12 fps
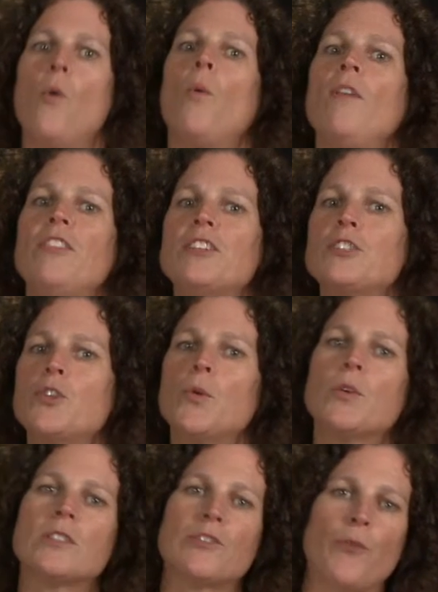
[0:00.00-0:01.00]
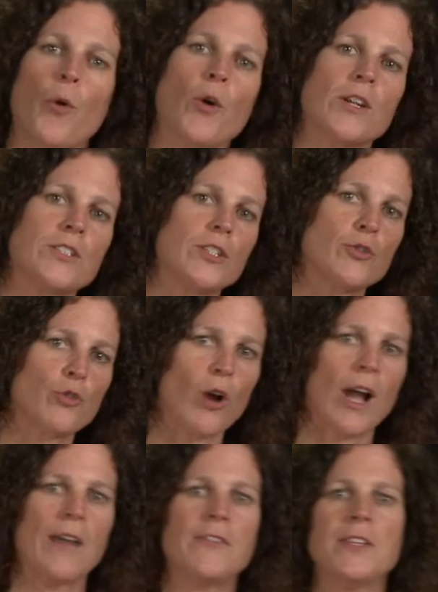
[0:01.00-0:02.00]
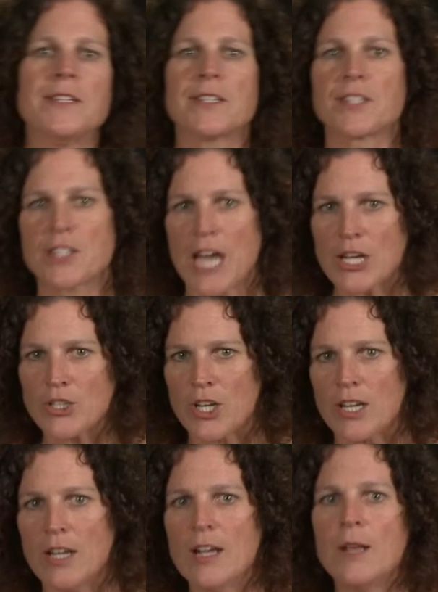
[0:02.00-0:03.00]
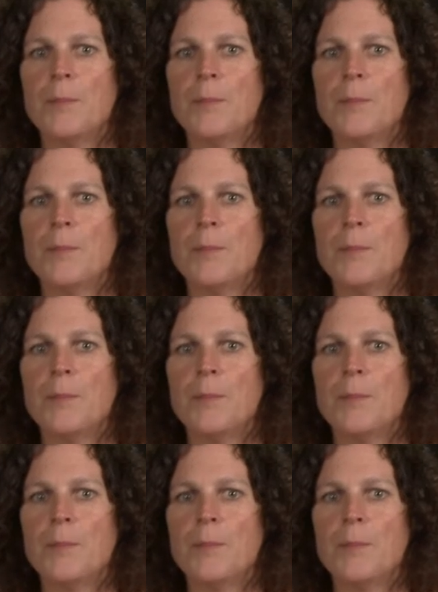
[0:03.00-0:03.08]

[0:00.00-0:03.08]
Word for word: What this tool is for is to drive the discussion.